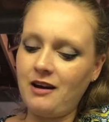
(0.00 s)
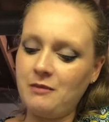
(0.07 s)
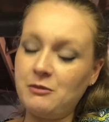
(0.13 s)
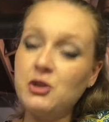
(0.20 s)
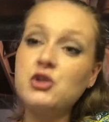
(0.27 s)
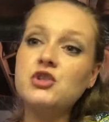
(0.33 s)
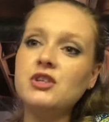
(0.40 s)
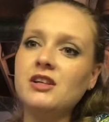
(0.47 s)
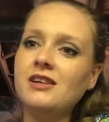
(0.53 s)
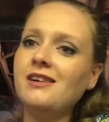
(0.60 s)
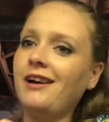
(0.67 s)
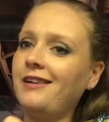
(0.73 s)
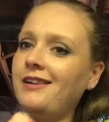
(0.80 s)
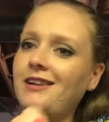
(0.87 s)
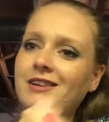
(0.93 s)
Usually
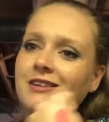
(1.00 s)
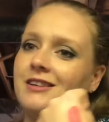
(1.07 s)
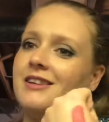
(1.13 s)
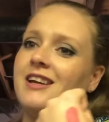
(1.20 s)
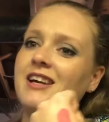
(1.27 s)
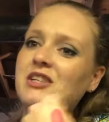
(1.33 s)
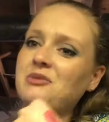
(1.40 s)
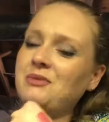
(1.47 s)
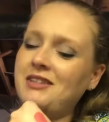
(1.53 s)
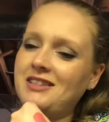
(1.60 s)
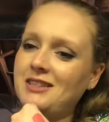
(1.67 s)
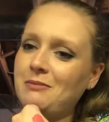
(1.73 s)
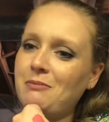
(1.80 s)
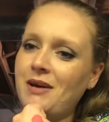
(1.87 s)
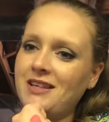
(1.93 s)
at the end of the day is when
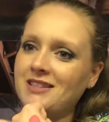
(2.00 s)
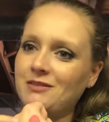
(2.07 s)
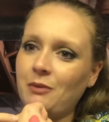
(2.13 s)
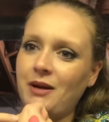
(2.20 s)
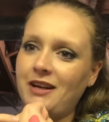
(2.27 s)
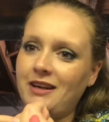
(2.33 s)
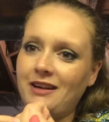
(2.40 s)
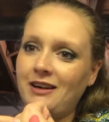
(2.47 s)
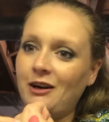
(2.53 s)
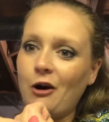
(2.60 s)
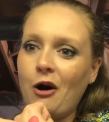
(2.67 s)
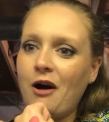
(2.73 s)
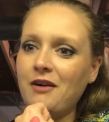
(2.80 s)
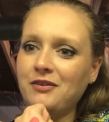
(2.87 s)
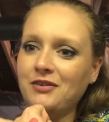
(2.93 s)
it's the best way to get it
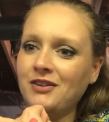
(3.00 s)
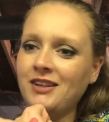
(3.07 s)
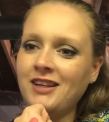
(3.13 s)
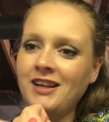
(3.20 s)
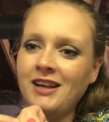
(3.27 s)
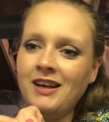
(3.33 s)
off.